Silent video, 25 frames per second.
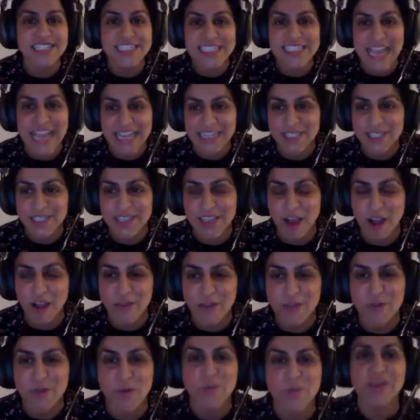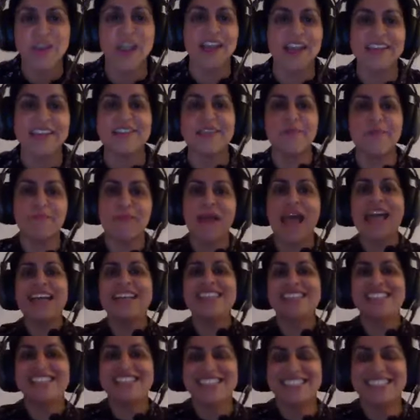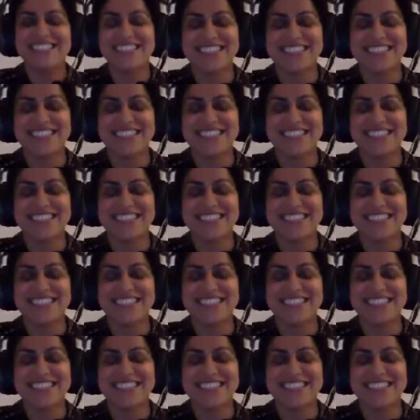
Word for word: to sets that I thought were like the best.